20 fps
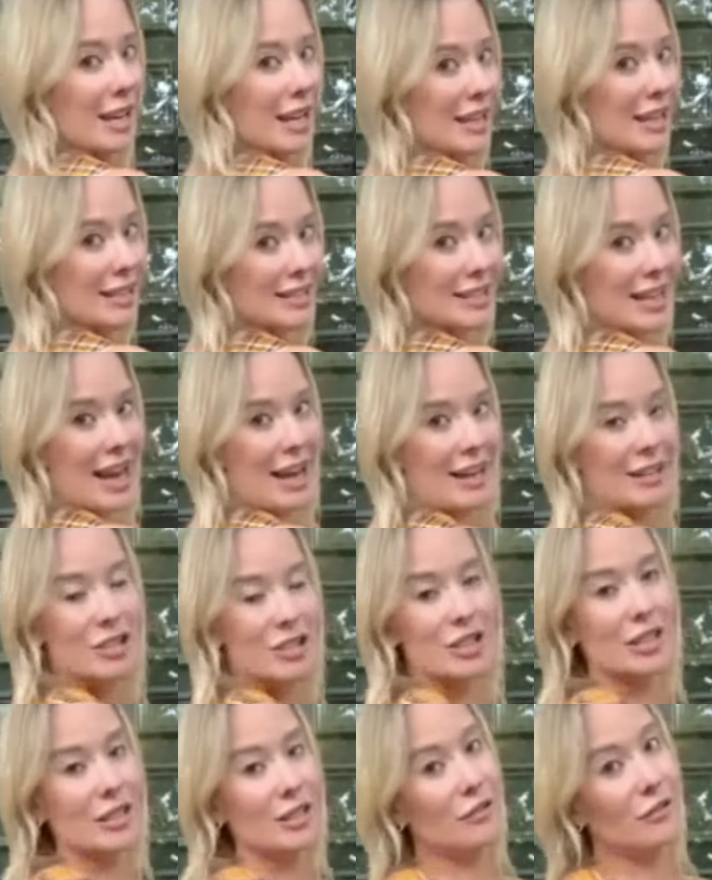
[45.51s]
it's
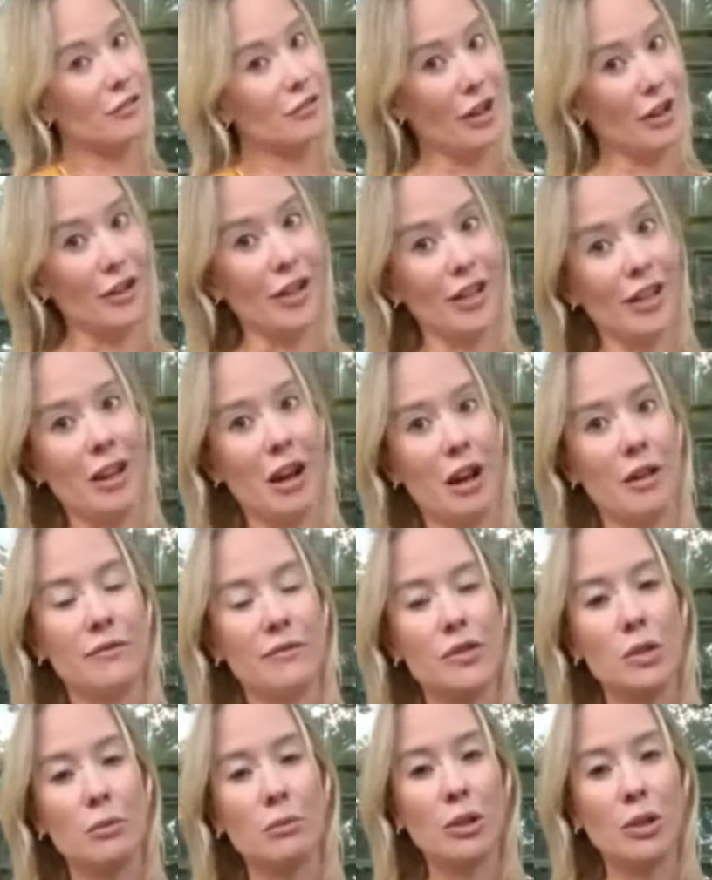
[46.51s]
actually very
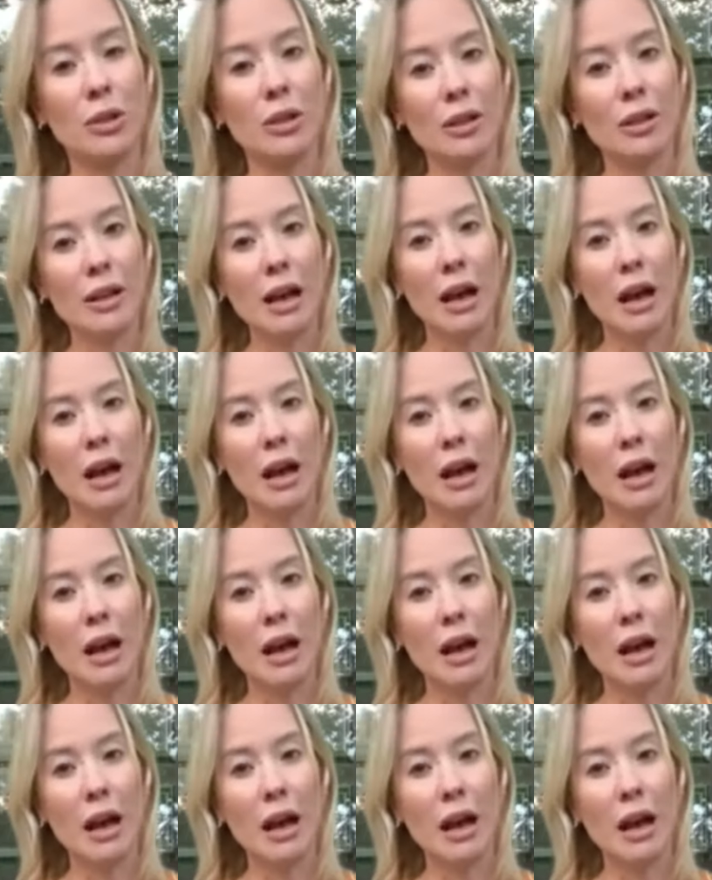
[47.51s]
comfortable.